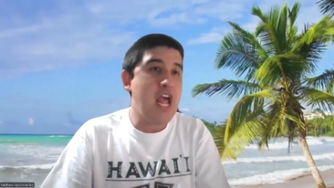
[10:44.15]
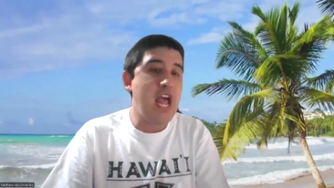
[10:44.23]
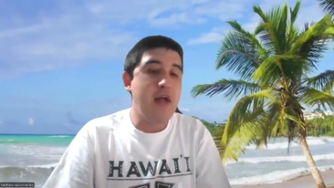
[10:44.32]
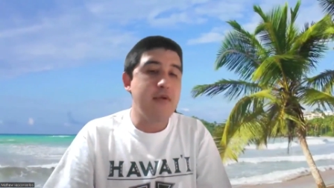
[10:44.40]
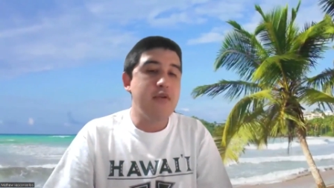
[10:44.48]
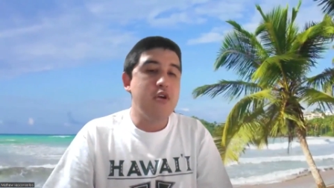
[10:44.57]

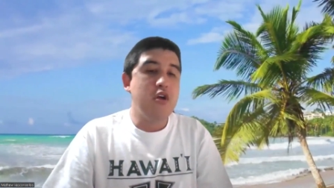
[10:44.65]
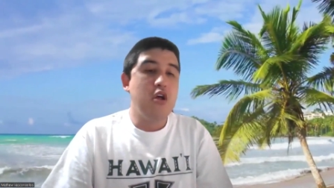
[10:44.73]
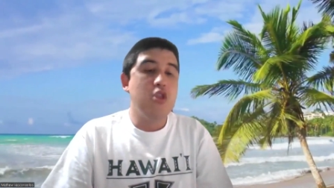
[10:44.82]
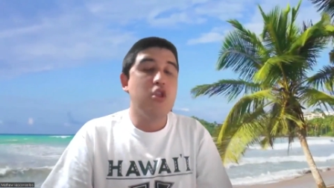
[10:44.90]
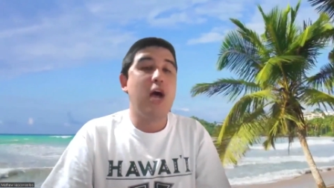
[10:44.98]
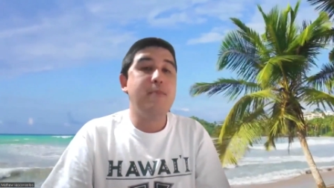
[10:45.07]
And
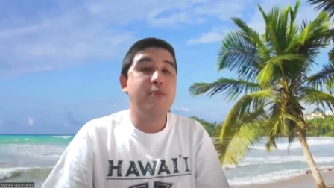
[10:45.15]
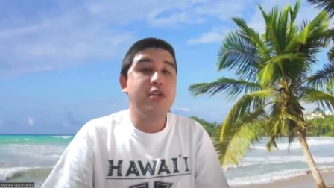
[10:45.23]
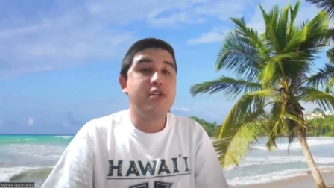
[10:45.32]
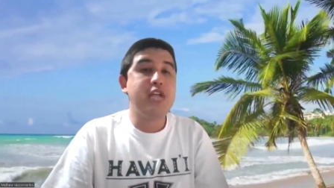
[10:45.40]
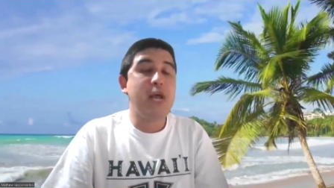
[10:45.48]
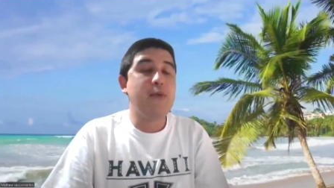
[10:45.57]
Long
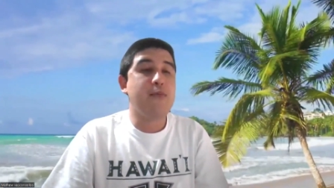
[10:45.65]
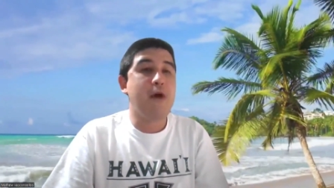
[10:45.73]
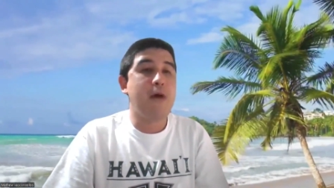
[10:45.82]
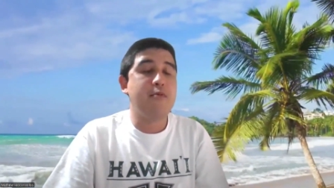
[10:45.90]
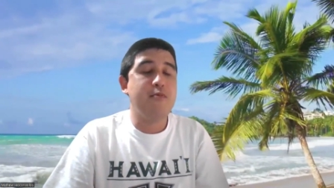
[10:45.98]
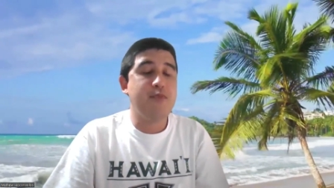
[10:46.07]
Beach State would
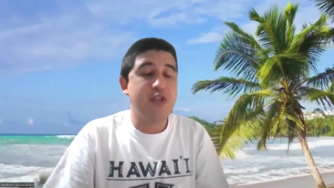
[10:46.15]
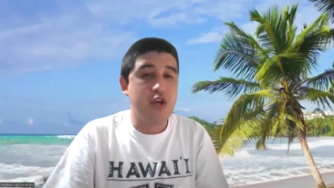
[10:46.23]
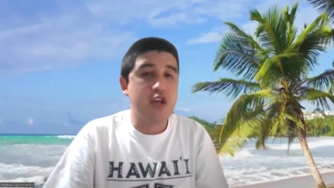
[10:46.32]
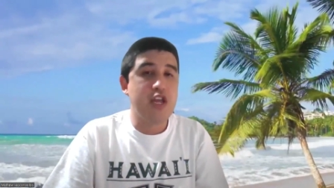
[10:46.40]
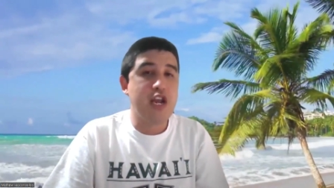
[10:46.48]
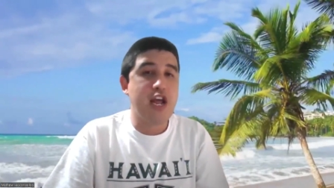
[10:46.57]
probably be
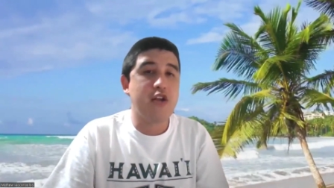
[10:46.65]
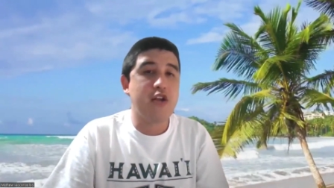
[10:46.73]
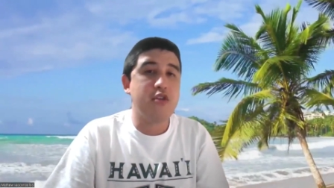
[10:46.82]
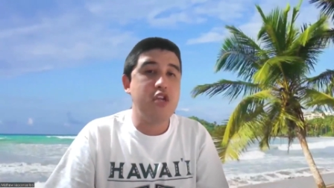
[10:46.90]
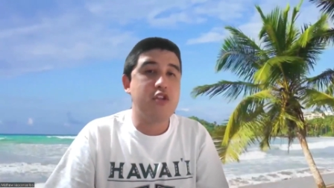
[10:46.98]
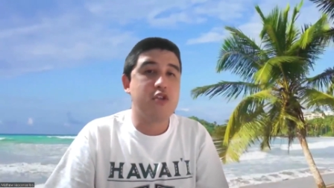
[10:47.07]
looking
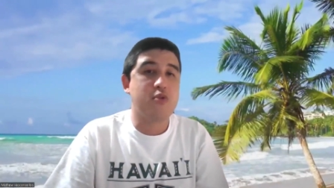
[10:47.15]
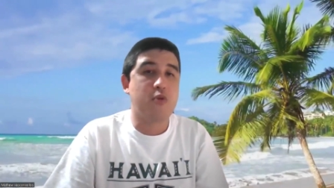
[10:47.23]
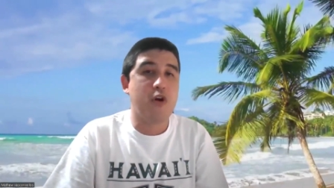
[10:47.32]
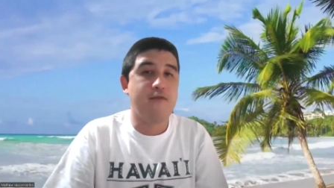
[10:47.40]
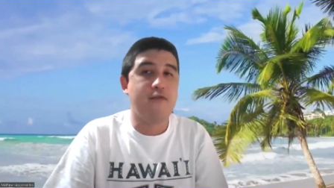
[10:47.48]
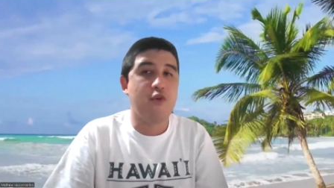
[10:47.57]
at least
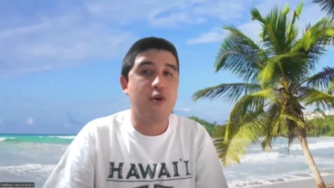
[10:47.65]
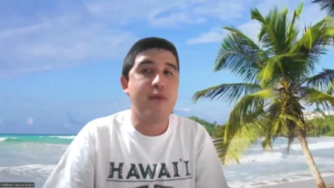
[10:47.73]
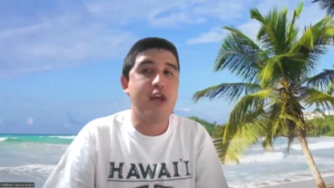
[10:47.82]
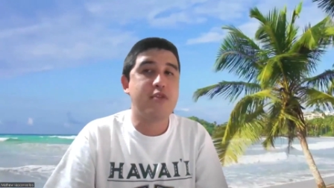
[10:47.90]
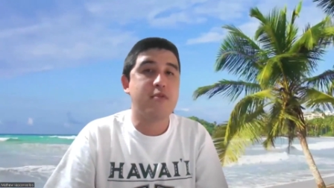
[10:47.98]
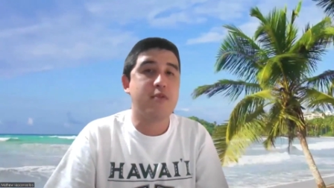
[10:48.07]
3 or 4
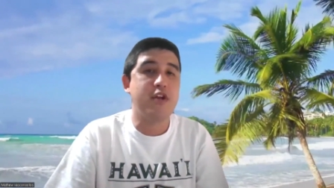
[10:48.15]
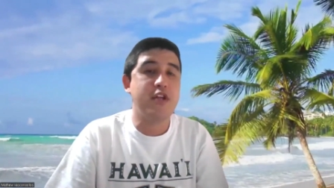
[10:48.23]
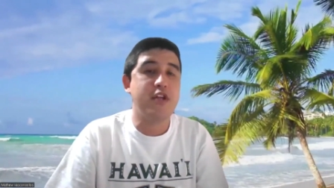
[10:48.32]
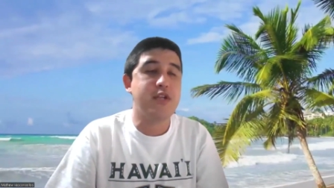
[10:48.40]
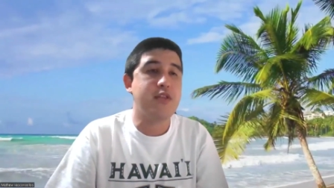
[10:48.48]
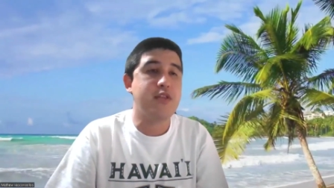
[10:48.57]
made
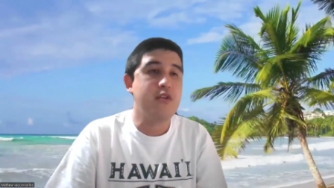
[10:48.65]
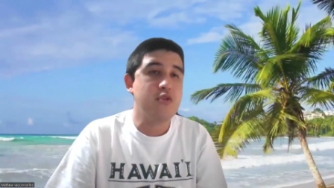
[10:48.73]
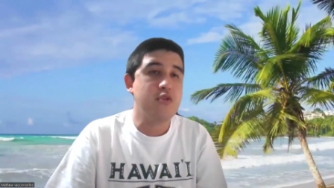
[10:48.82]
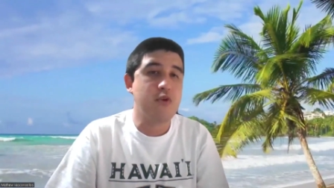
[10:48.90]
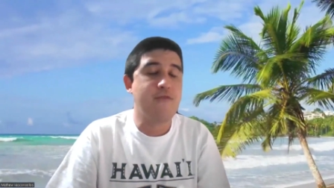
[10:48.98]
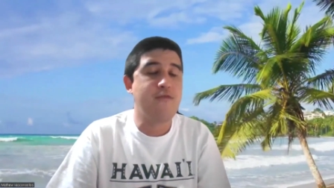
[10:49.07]
threes and
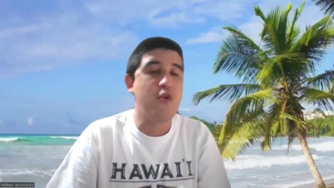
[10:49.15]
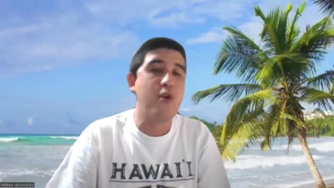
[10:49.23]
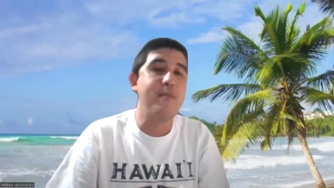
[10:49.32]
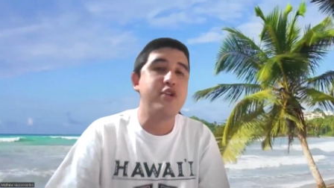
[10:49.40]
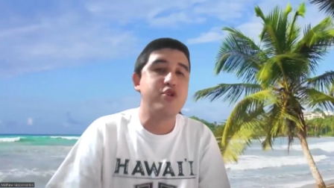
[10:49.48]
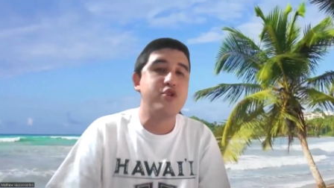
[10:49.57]
3 or
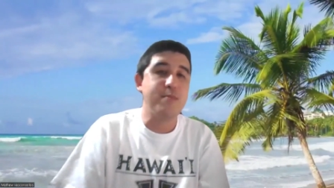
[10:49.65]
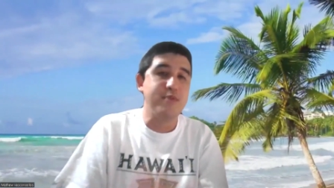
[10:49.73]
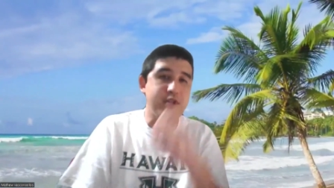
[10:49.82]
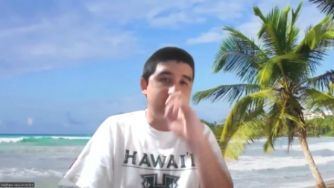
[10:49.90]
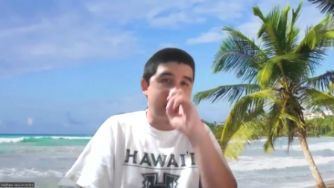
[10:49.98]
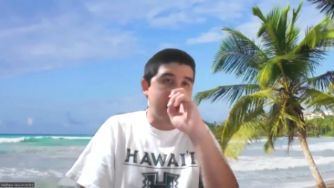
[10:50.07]
4 made
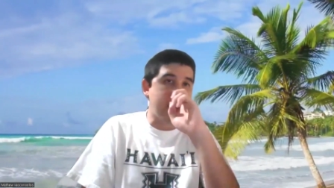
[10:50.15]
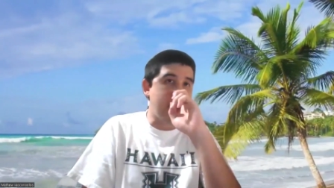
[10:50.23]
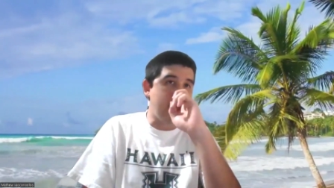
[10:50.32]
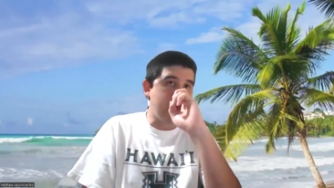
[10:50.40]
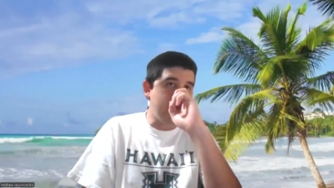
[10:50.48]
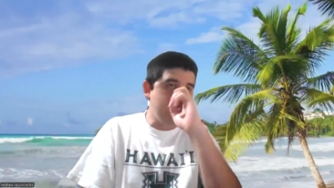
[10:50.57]
triples in that
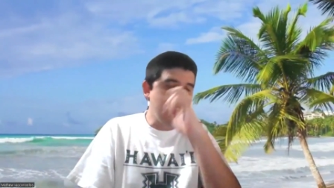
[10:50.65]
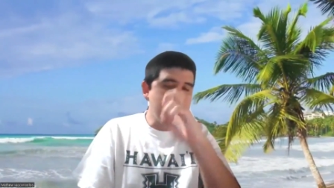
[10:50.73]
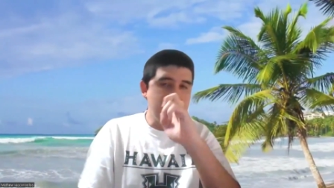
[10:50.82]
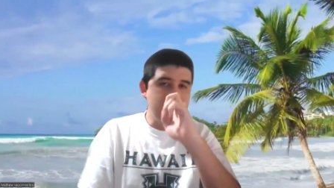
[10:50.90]
game.